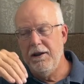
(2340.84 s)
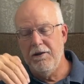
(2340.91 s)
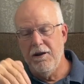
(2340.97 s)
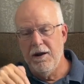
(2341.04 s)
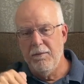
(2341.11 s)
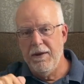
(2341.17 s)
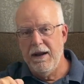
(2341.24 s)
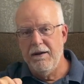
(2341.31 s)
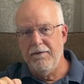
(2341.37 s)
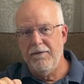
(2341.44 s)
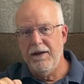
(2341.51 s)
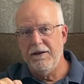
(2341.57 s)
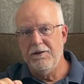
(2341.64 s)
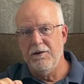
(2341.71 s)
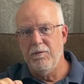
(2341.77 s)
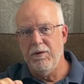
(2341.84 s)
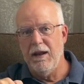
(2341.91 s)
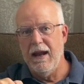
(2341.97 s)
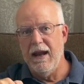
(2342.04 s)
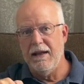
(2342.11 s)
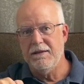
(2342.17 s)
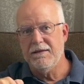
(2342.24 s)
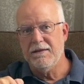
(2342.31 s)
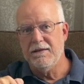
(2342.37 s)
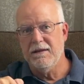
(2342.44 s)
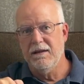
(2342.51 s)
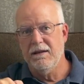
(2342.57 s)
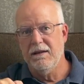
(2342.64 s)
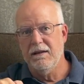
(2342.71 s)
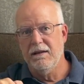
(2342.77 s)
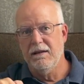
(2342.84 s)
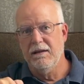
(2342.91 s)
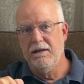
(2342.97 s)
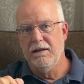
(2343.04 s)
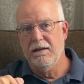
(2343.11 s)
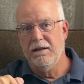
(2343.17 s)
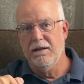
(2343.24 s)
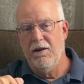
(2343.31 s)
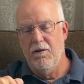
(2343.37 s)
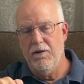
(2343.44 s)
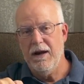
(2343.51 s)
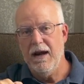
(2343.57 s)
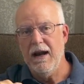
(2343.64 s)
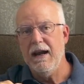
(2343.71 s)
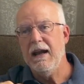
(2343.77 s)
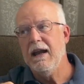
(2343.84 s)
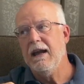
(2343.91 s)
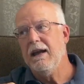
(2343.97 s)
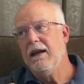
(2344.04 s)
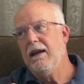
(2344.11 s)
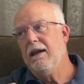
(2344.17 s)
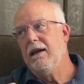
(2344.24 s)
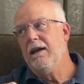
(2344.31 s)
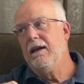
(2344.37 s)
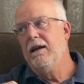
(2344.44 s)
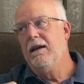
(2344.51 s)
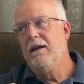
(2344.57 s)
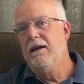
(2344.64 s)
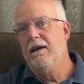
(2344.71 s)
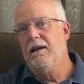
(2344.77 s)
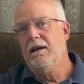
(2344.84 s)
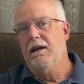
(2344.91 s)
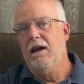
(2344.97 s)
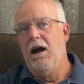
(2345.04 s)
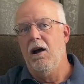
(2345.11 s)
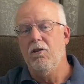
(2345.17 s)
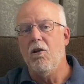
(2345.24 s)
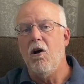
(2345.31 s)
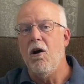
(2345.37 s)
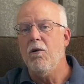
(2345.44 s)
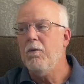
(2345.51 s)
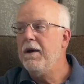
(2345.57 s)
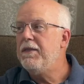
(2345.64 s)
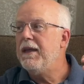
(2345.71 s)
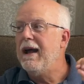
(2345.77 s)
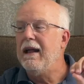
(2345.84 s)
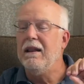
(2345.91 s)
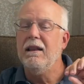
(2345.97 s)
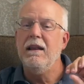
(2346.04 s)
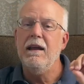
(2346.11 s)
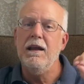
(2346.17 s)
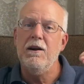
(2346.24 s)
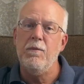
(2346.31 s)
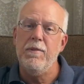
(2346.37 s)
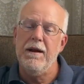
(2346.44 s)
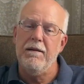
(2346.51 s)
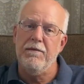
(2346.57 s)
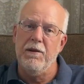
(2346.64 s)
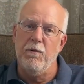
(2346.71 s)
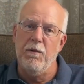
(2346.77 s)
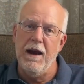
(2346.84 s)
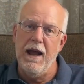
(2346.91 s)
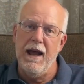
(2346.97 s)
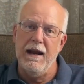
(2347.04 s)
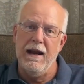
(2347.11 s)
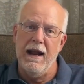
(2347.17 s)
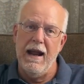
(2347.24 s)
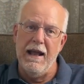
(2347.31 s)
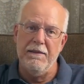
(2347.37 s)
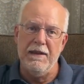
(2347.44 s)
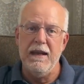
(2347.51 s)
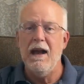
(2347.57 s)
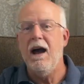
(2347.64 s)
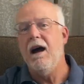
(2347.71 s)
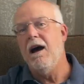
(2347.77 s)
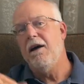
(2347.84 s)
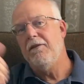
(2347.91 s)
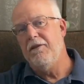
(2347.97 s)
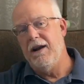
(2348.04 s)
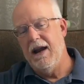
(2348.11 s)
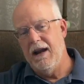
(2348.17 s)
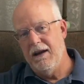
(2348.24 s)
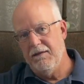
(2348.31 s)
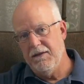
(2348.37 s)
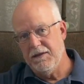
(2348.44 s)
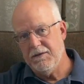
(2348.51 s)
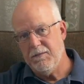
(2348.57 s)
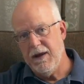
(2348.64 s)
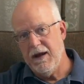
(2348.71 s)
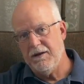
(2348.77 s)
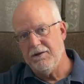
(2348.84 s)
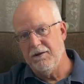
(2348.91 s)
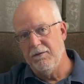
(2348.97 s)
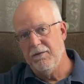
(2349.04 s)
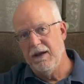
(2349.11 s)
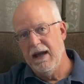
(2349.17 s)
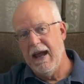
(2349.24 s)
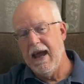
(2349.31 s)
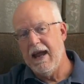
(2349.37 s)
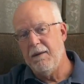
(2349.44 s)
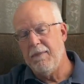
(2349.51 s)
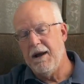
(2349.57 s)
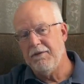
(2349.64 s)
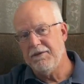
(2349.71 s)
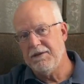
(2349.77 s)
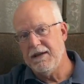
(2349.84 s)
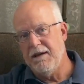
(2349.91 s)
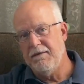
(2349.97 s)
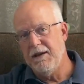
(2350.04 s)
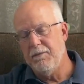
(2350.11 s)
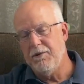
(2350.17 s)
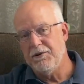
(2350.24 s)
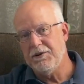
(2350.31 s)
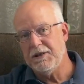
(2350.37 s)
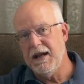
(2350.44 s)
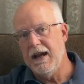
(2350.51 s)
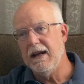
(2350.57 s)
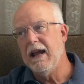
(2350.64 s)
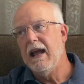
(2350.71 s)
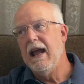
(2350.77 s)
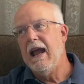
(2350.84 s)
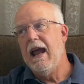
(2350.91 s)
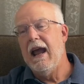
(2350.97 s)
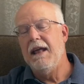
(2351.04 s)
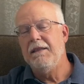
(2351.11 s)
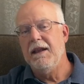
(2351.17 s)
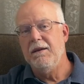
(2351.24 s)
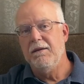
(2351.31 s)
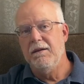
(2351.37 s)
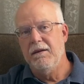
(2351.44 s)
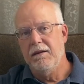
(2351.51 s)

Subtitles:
going to benefit your plants. Okay. Along with a little bit of the red at the other end of the spectrum at about 70%, and then